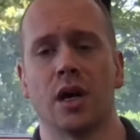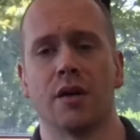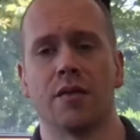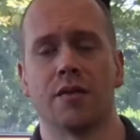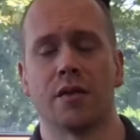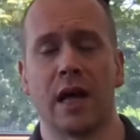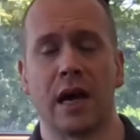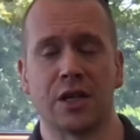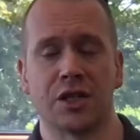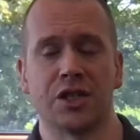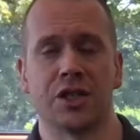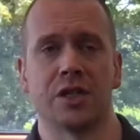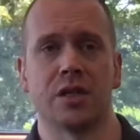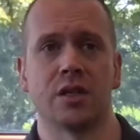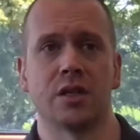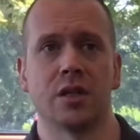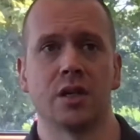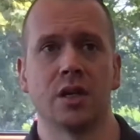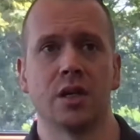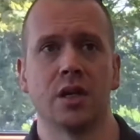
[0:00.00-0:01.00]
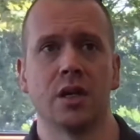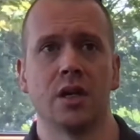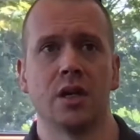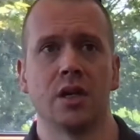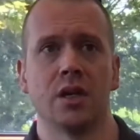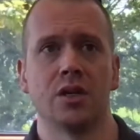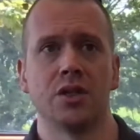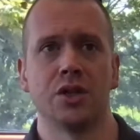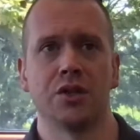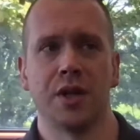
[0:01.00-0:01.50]
last year.
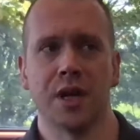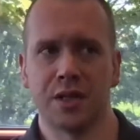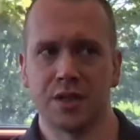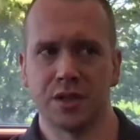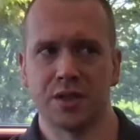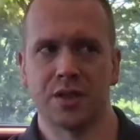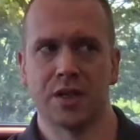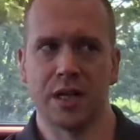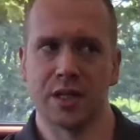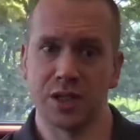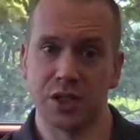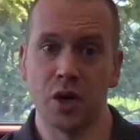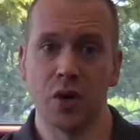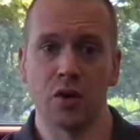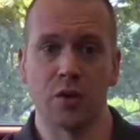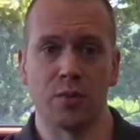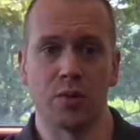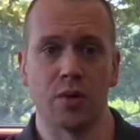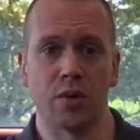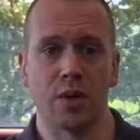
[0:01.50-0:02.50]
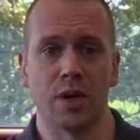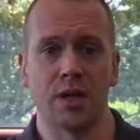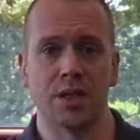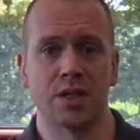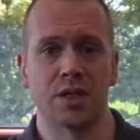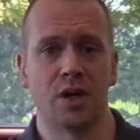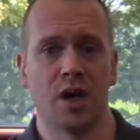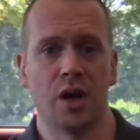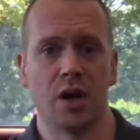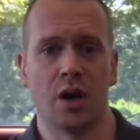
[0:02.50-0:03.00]
So that's notable. It's
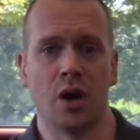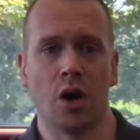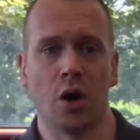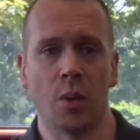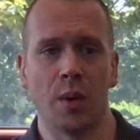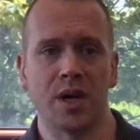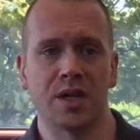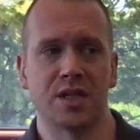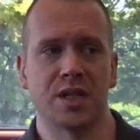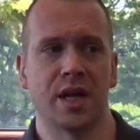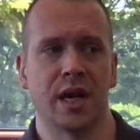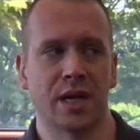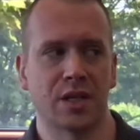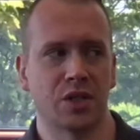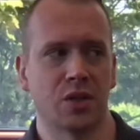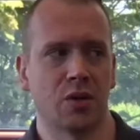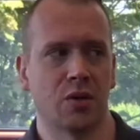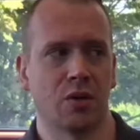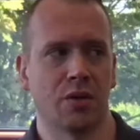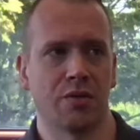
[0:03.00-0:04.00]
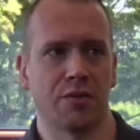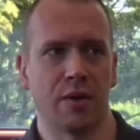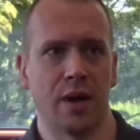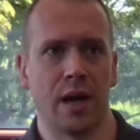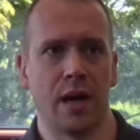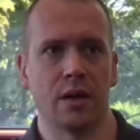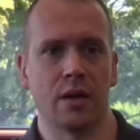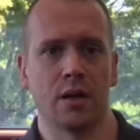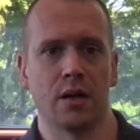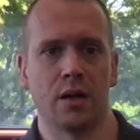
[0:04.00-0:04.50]
not always an external
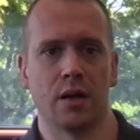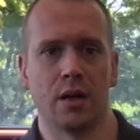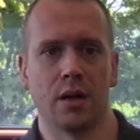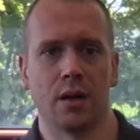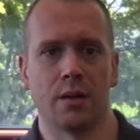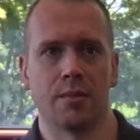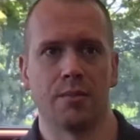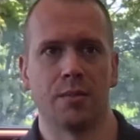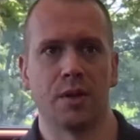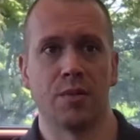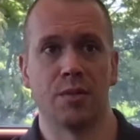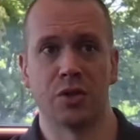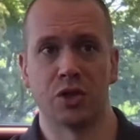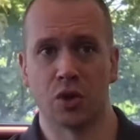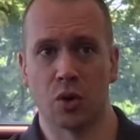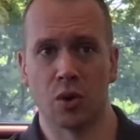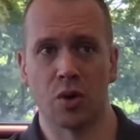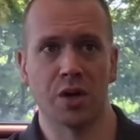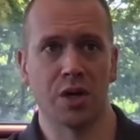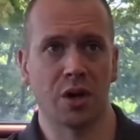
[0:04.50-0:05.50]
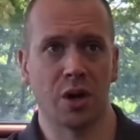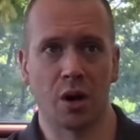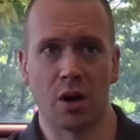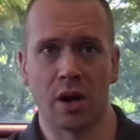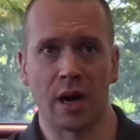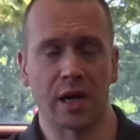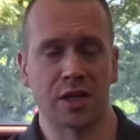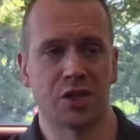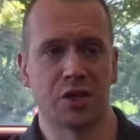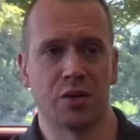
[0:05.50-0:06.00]
threat. The majority are
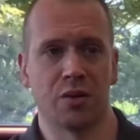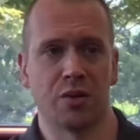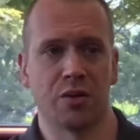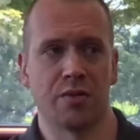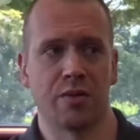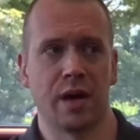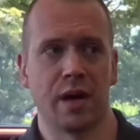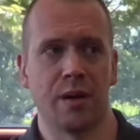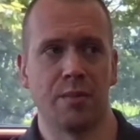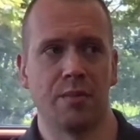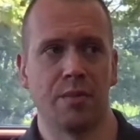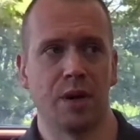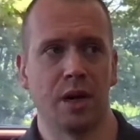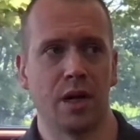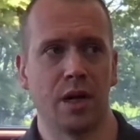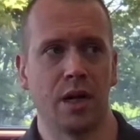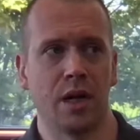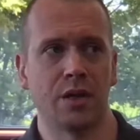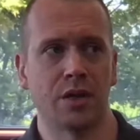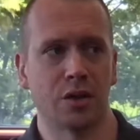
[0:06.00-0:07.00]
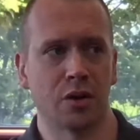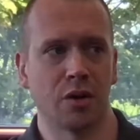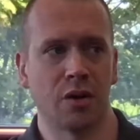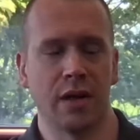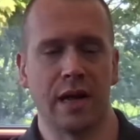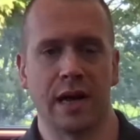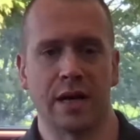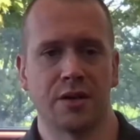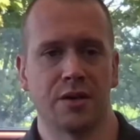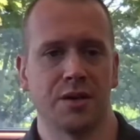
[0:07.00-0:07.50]
external threat, but internal
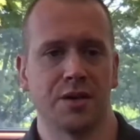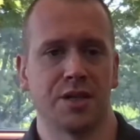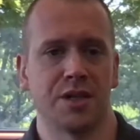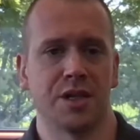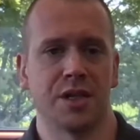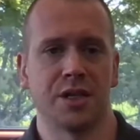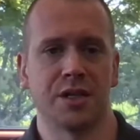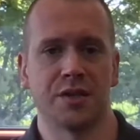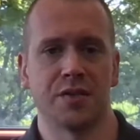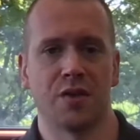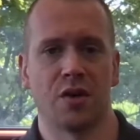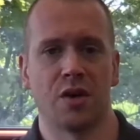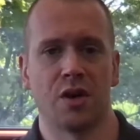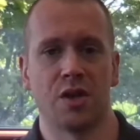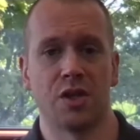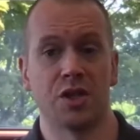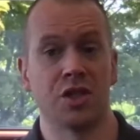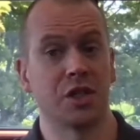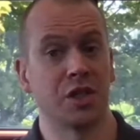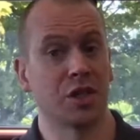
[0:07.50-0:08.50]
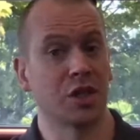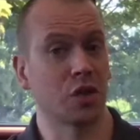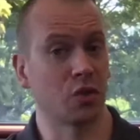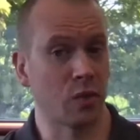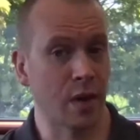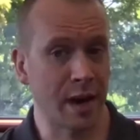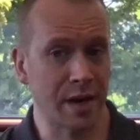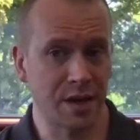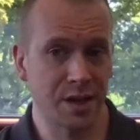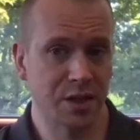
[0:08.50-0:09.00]
actors, as far as just
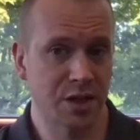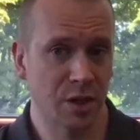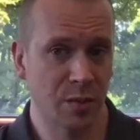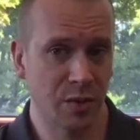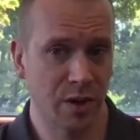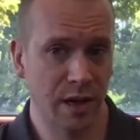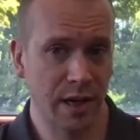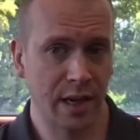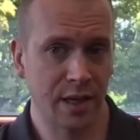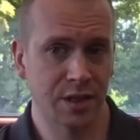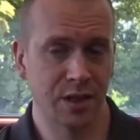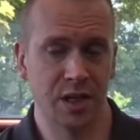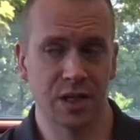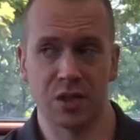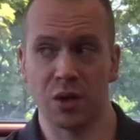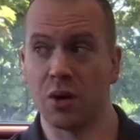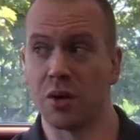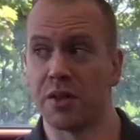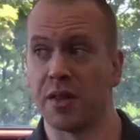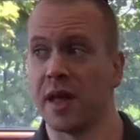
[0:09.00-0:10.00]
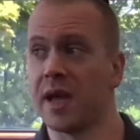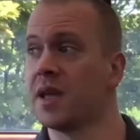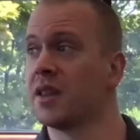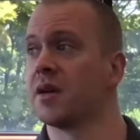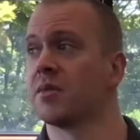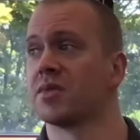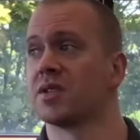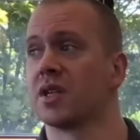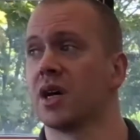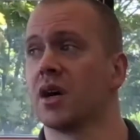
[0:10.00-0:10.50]
granting someone access, or they
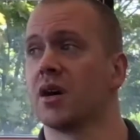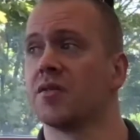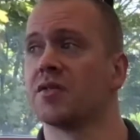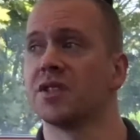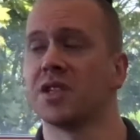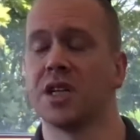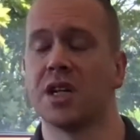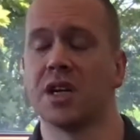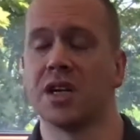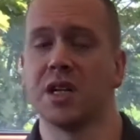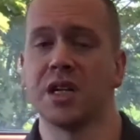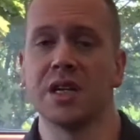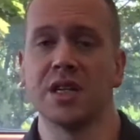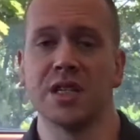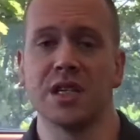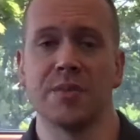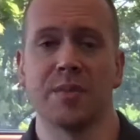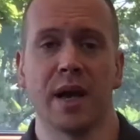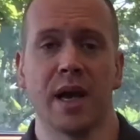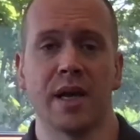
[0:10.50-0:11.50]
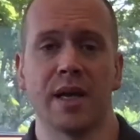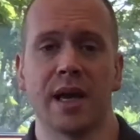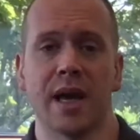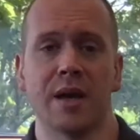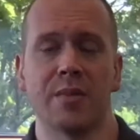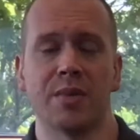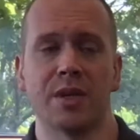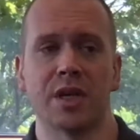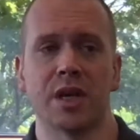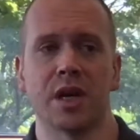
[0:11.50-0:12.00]
themselves seen an easy payday
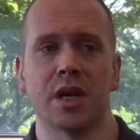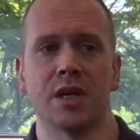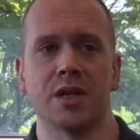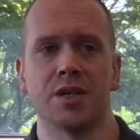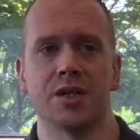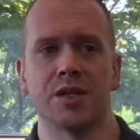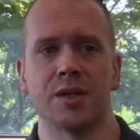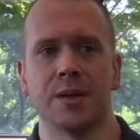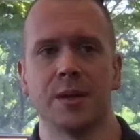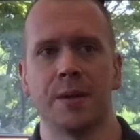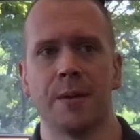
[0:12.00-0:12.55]
because